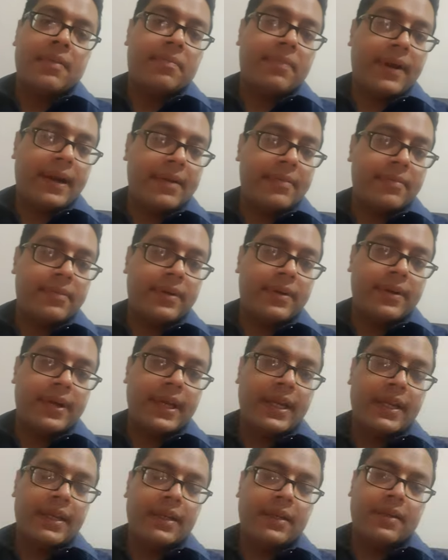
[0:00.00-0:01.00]

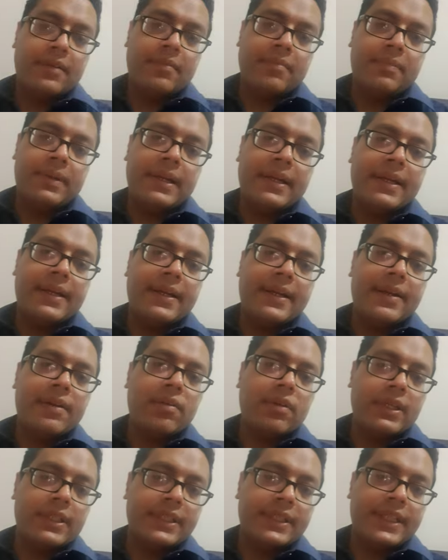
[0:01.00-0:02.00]
primary biliary
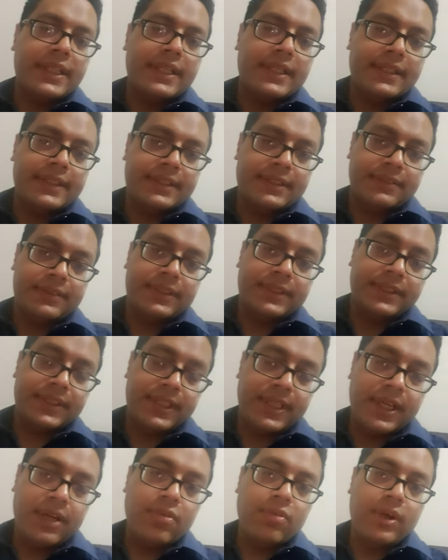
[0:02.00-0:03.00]
cholangitis, which is the
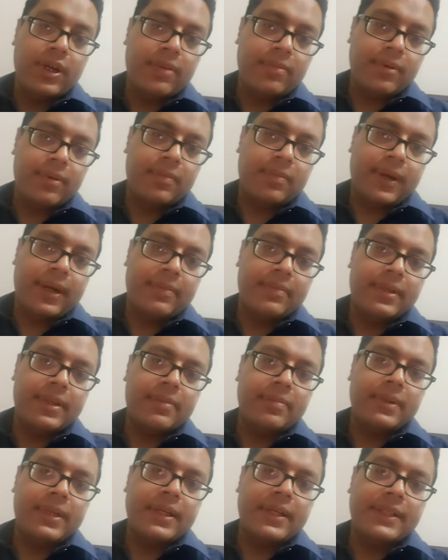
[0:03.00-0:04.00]
new name of primary
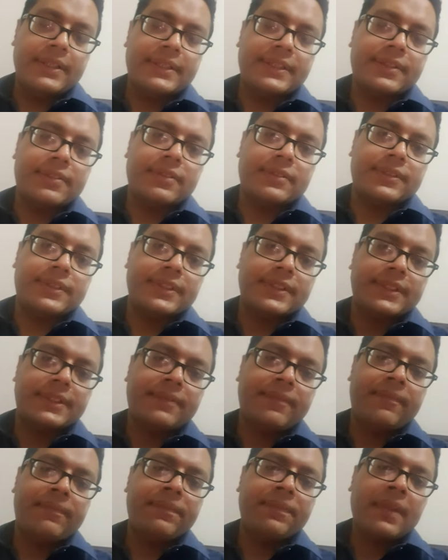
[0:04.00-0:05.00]
biliary cirrhosis.
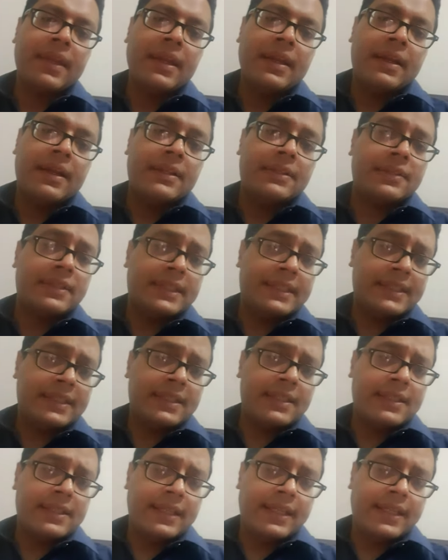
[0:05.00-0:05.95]
So these are the